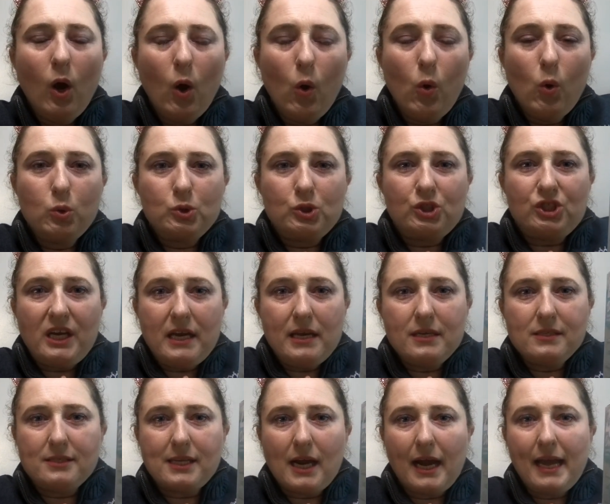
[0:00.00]
oh,
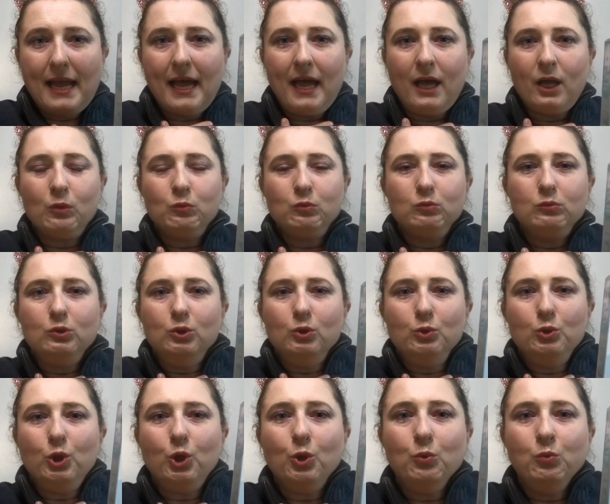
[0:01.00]
geez, Diane,
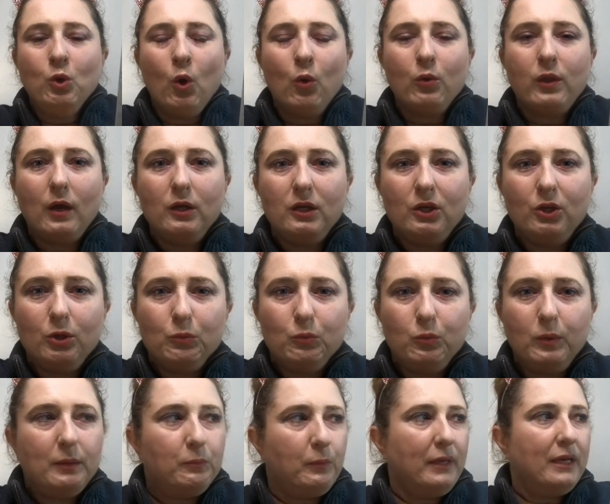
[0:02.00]
you know that
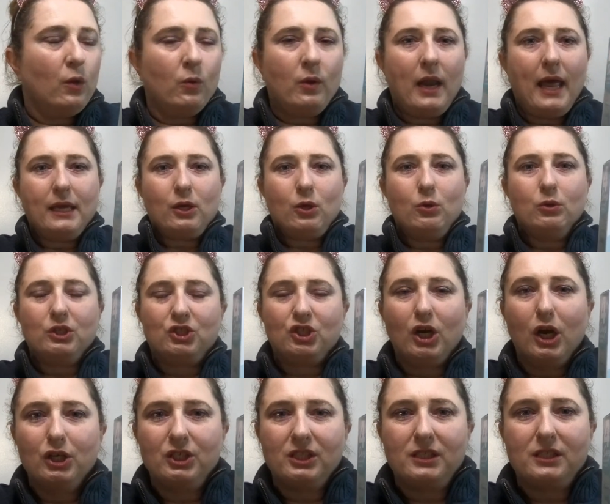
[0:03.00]
we don't like you to
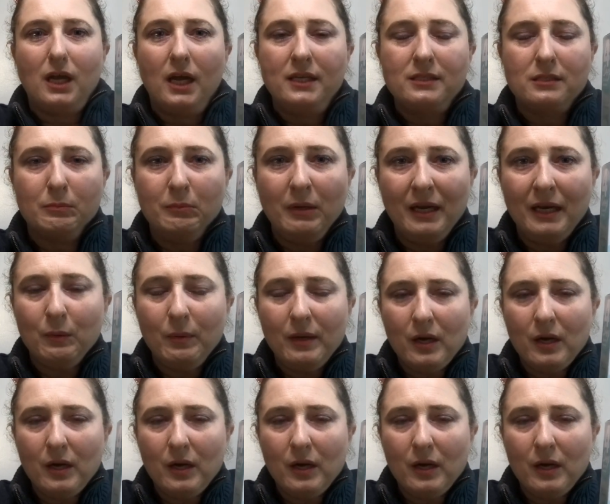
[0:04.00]
charge us tons of money.